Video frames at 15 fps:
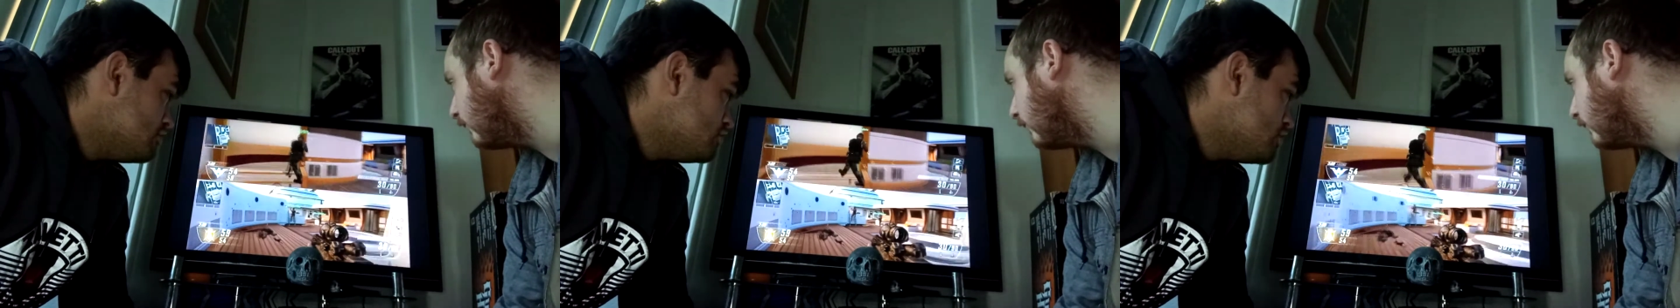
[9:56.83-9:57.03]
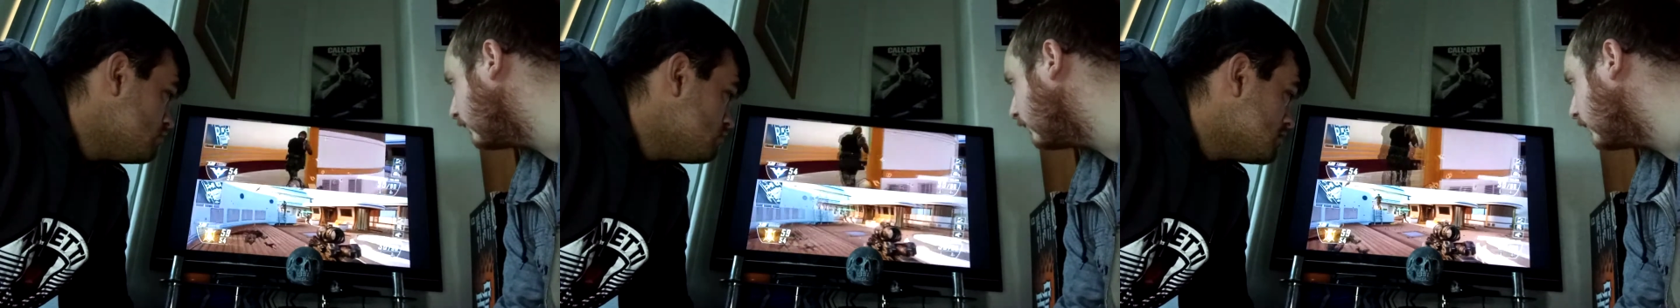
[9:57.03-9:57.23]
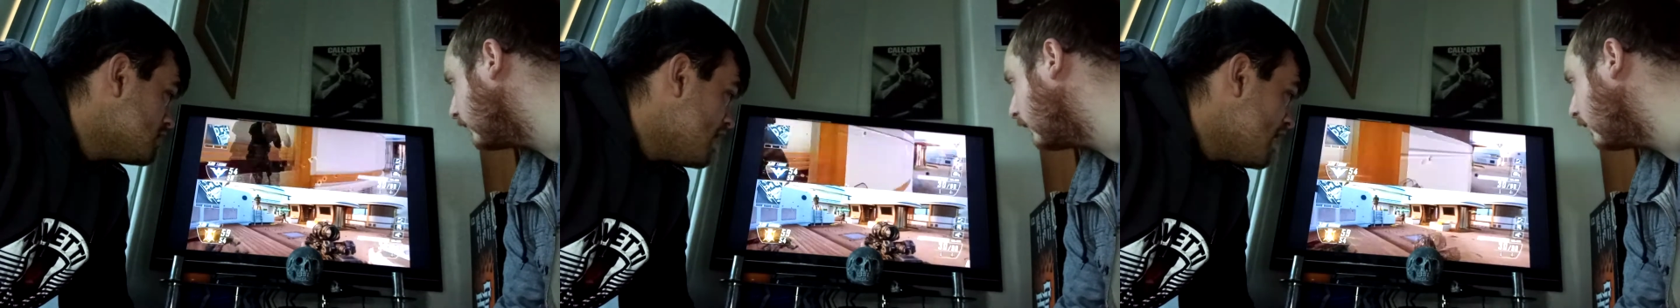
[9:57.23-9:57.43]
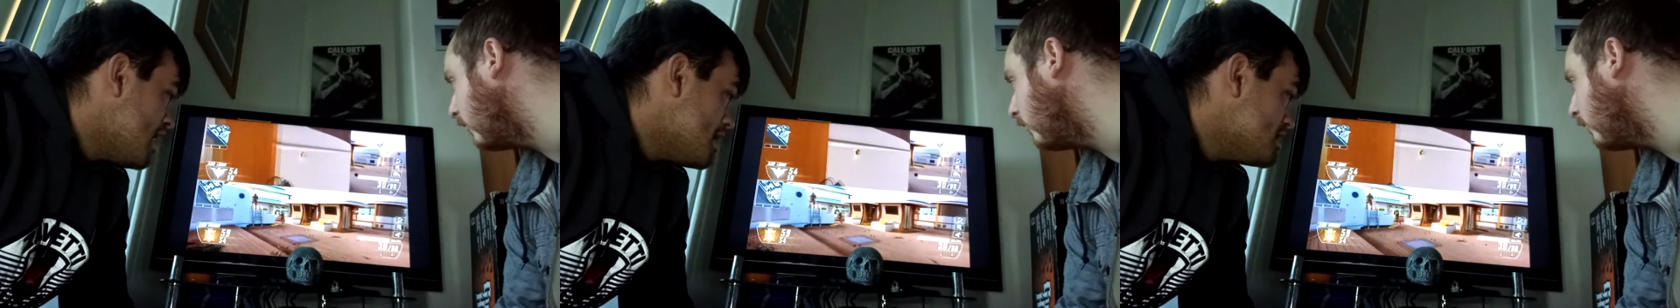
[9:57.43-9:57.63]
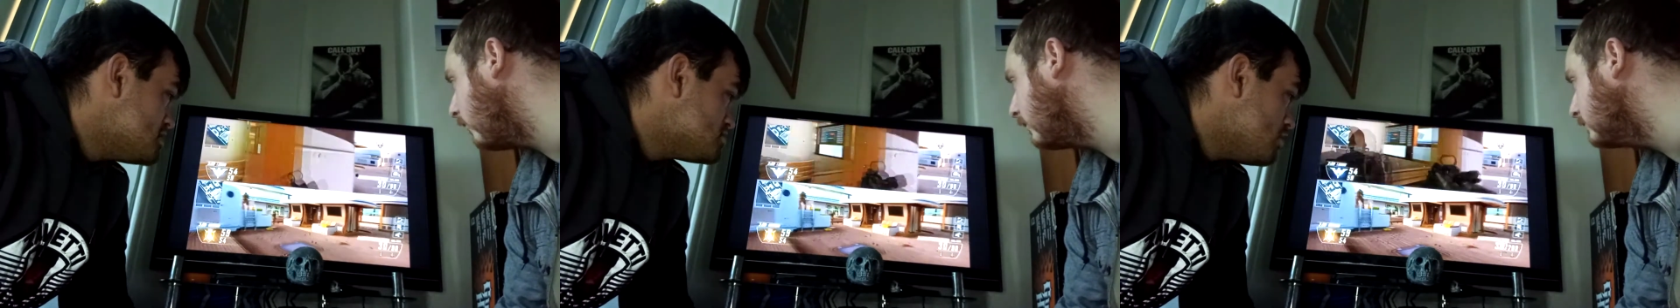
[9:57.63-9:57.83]
you
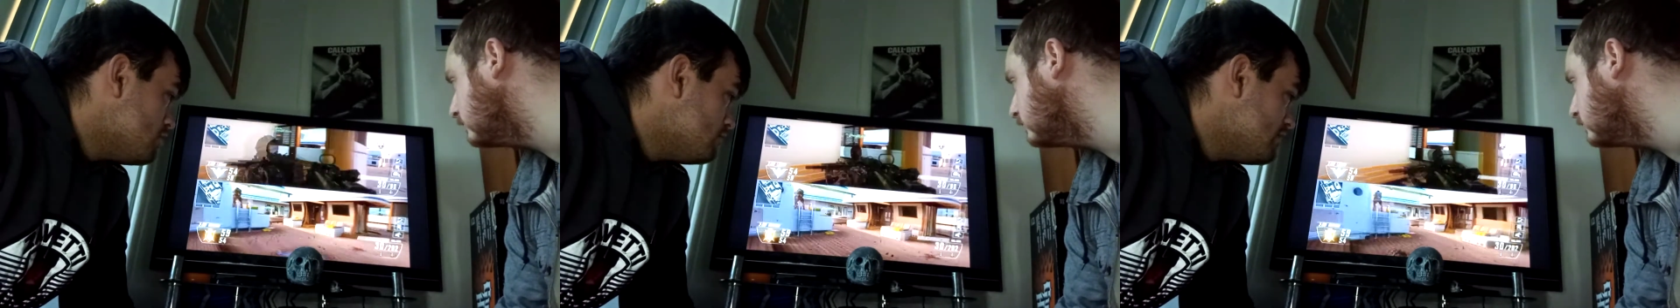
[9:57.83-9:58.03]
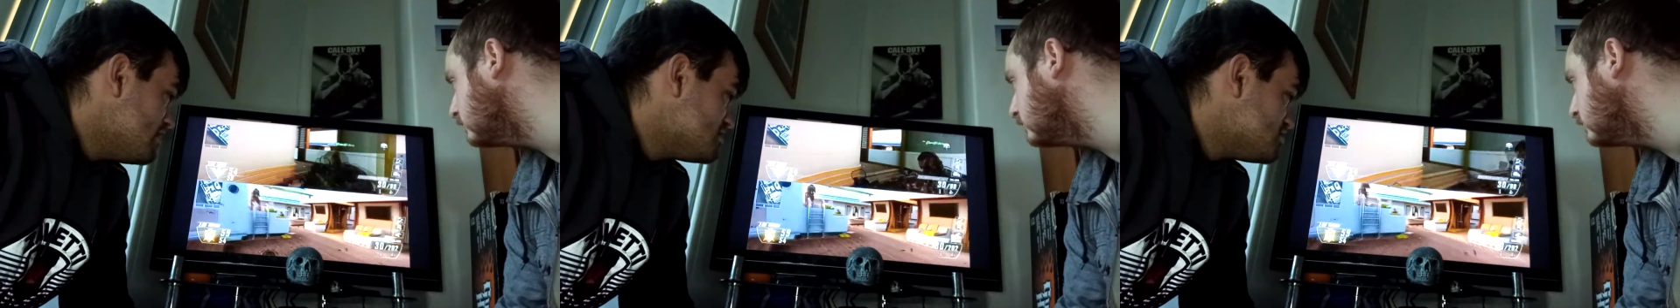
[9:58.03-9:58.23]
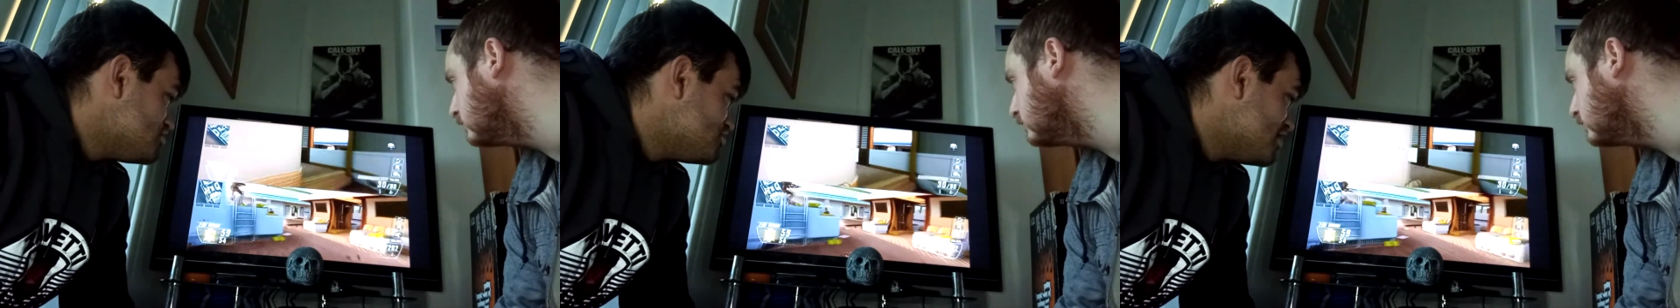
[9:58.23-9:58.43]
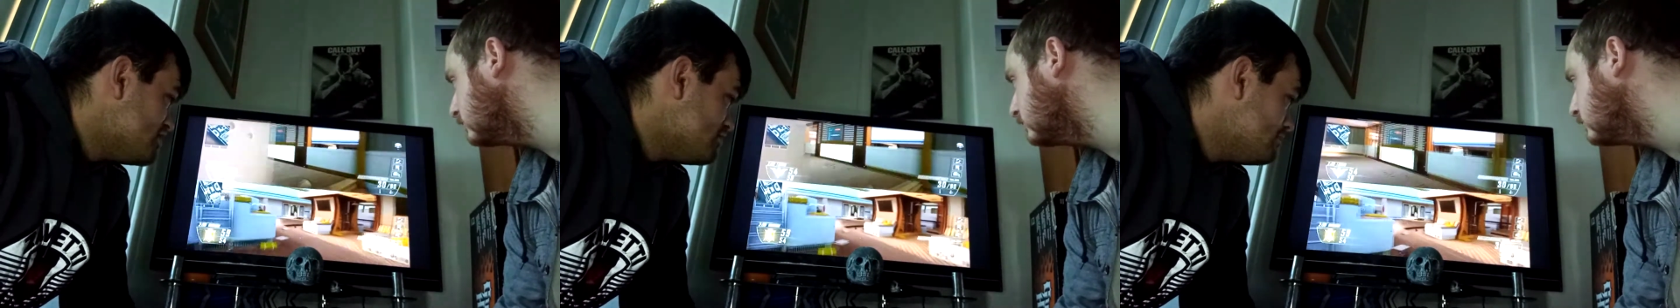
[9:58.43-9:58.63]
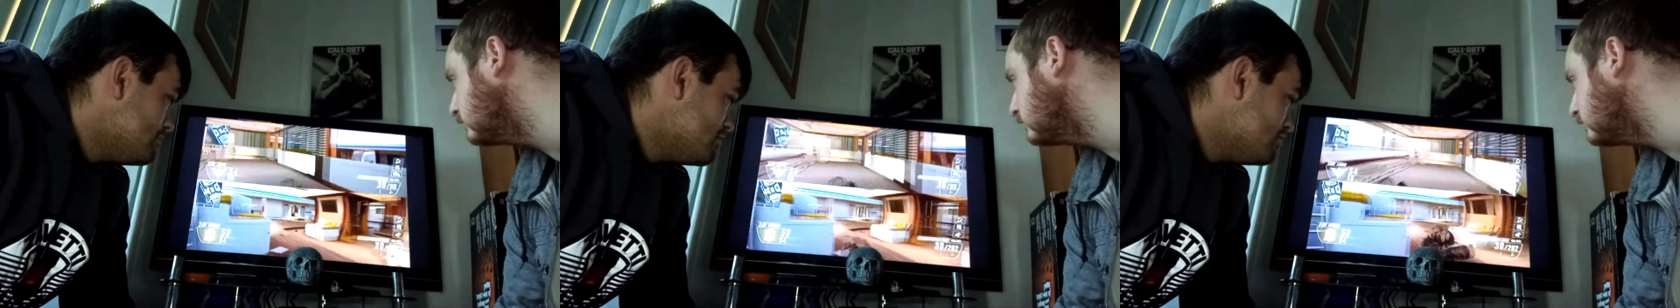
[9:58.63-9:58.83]
guys or ladies and
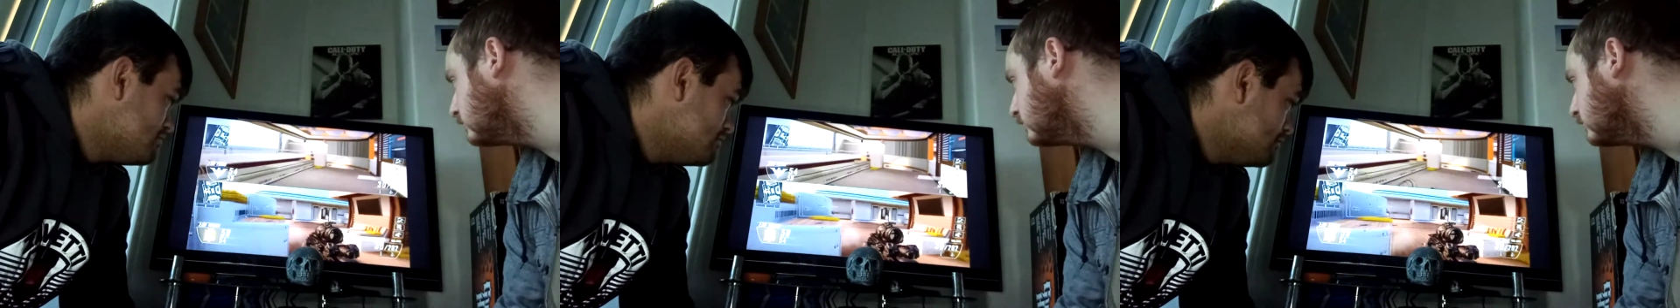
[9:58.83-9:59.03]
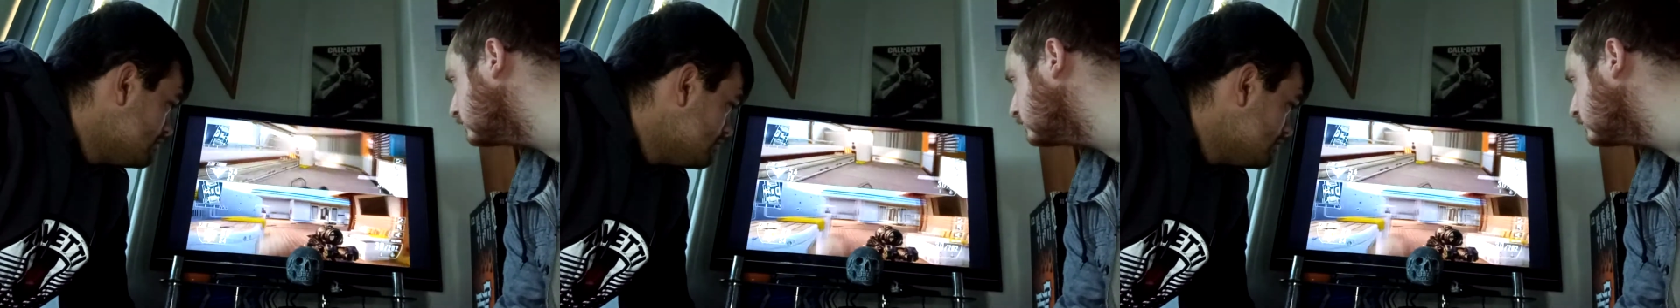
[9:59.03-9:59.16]
gentlemen.